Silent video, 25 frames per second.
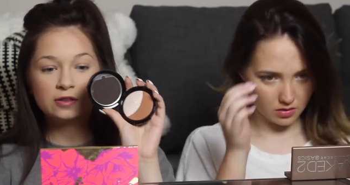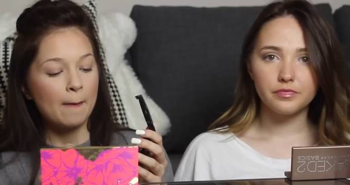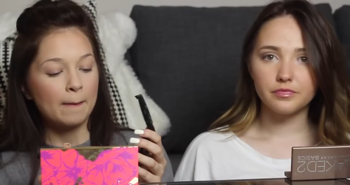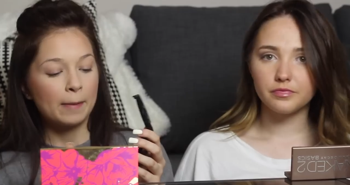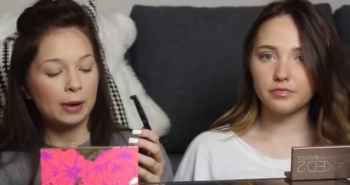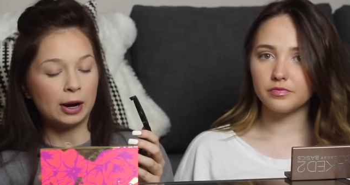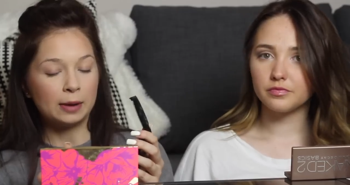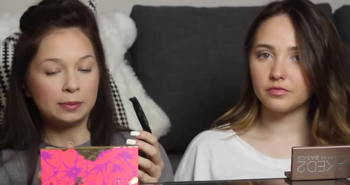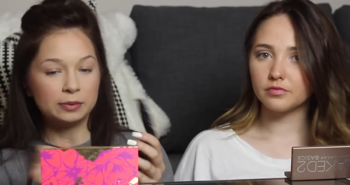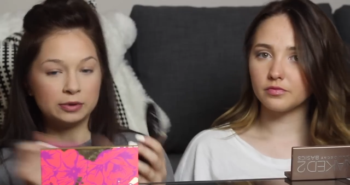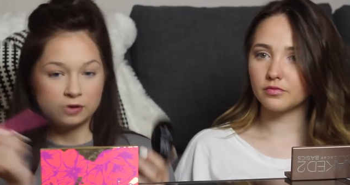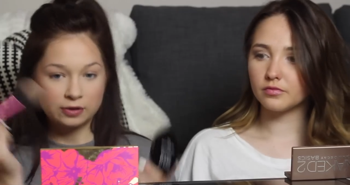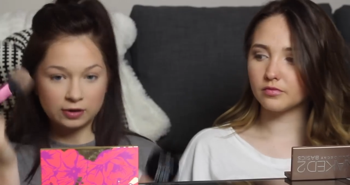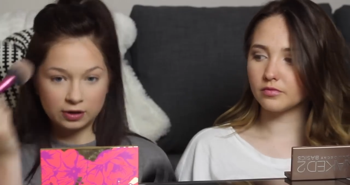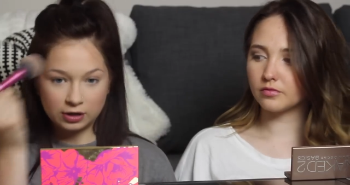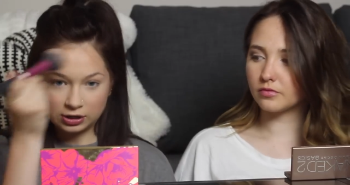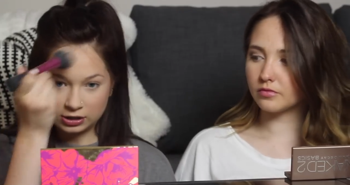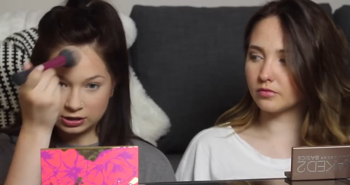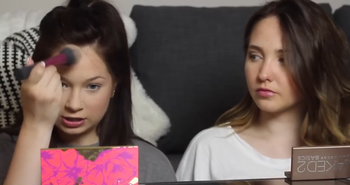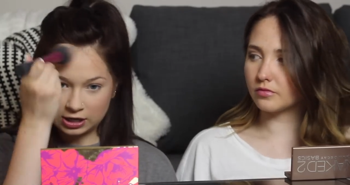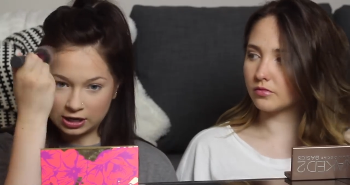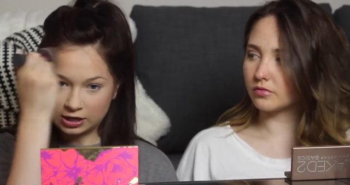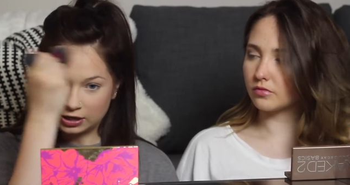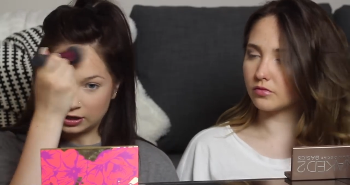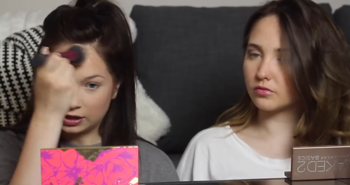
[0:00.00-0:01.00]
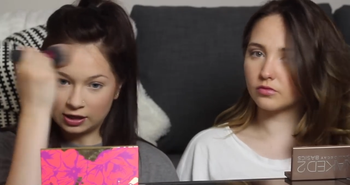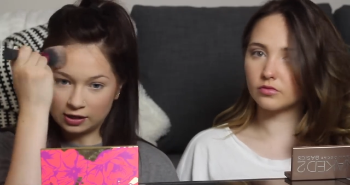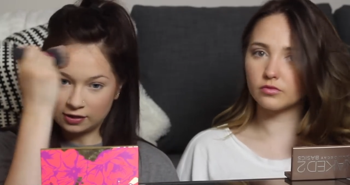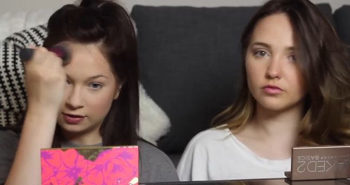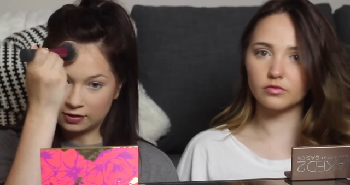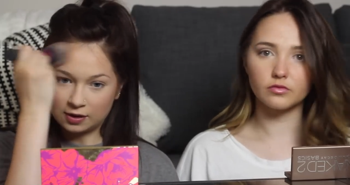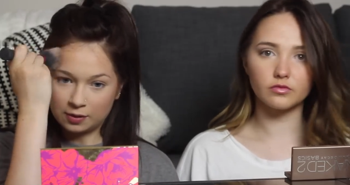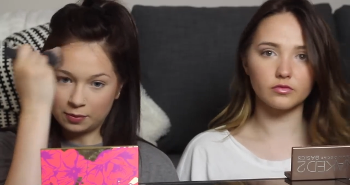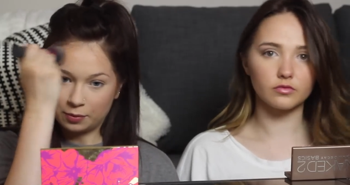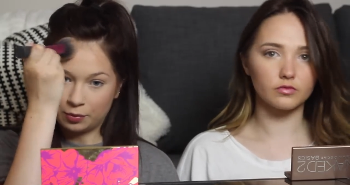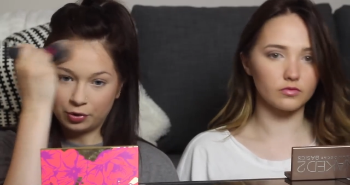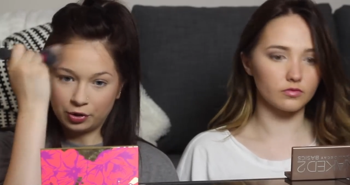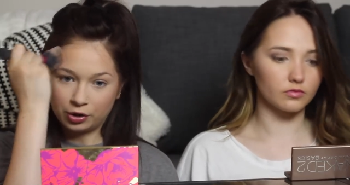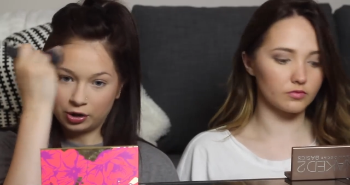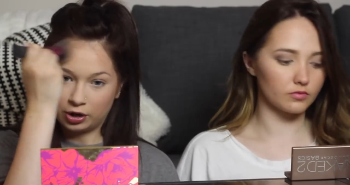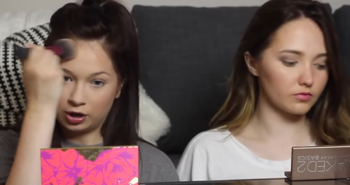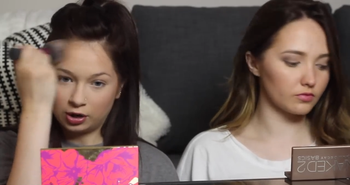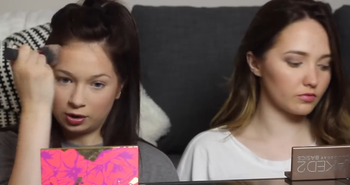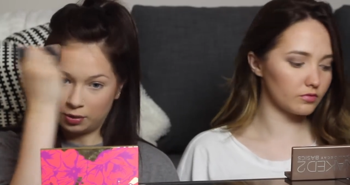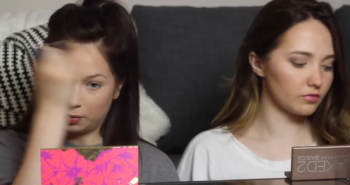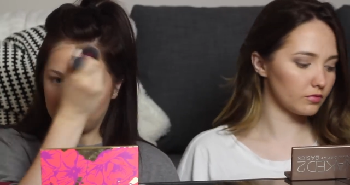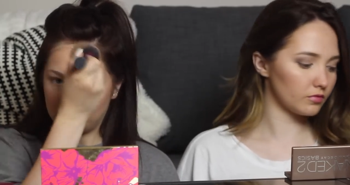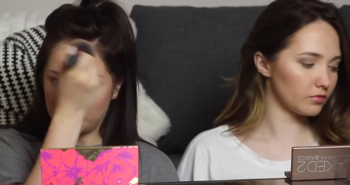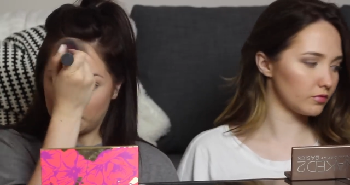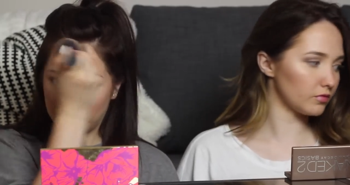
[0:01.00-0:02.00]
Speaker 1: but I'm just going to take this and put
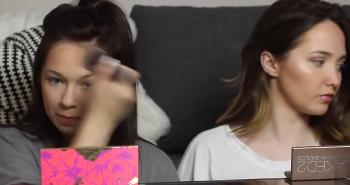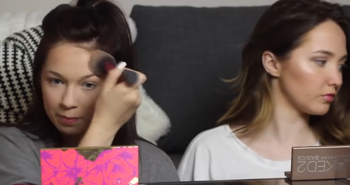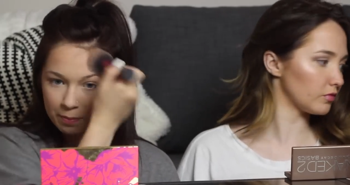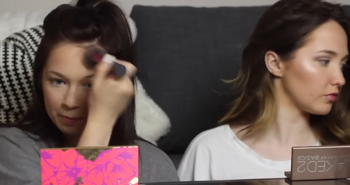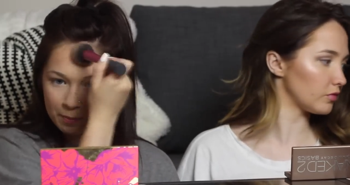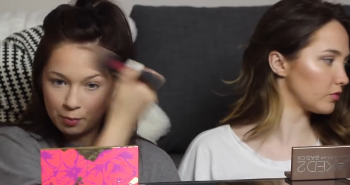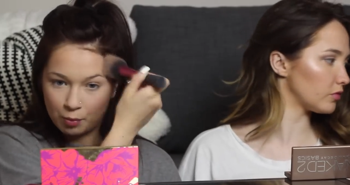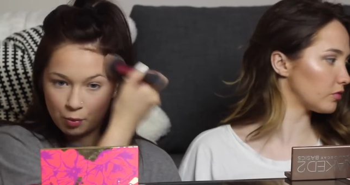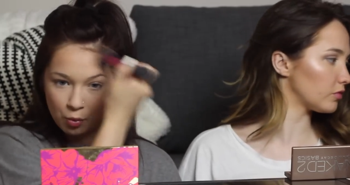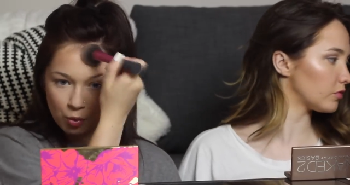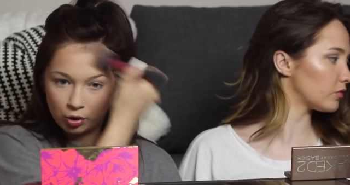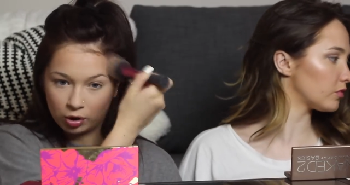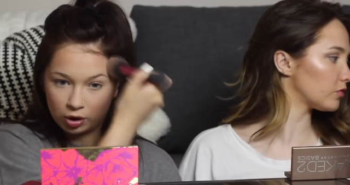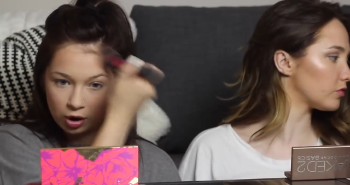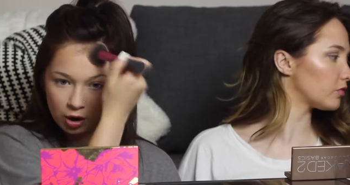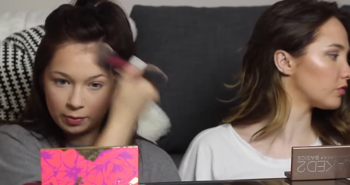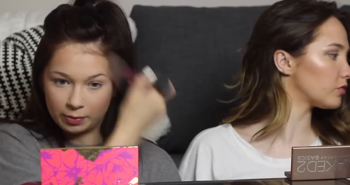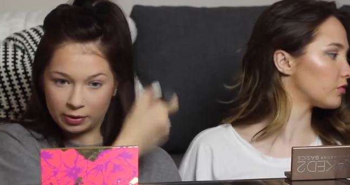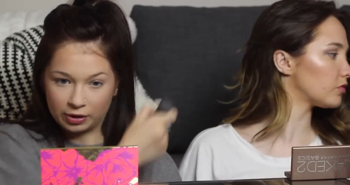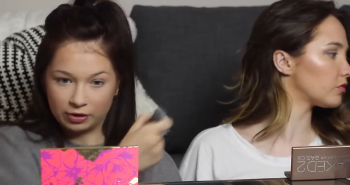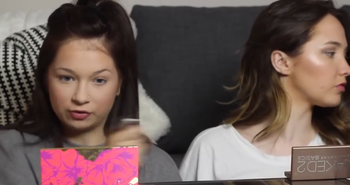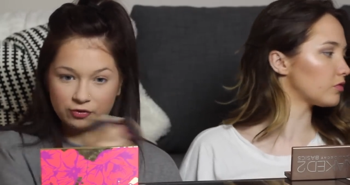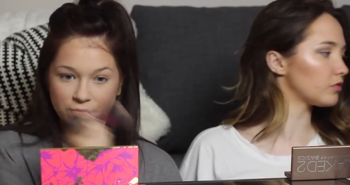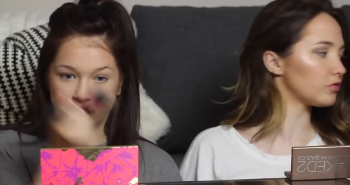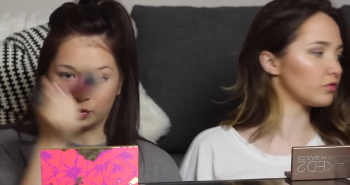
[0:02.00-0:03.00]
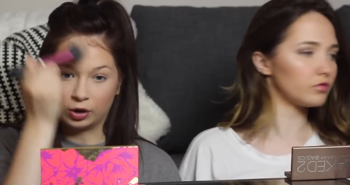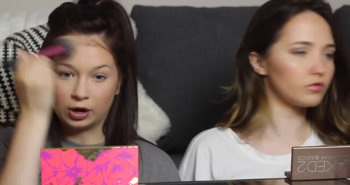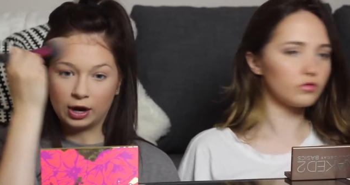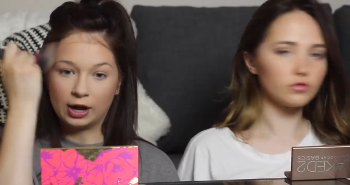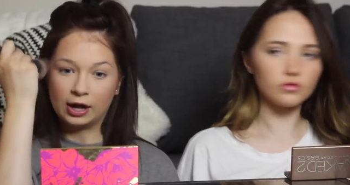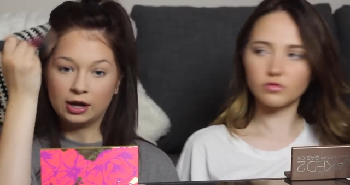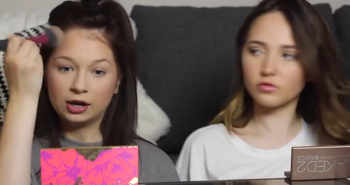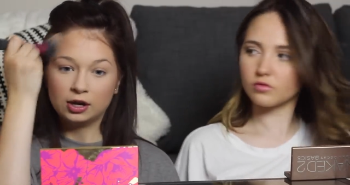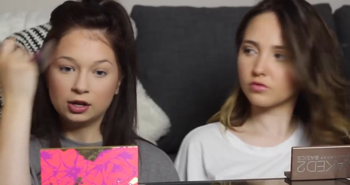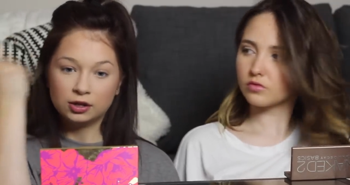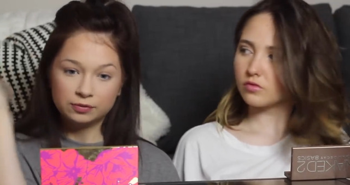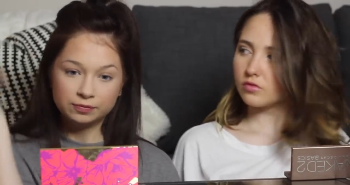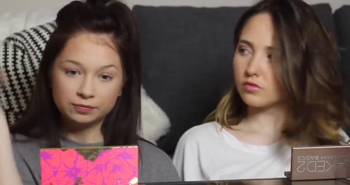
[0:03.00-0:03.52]
it more on my forehead.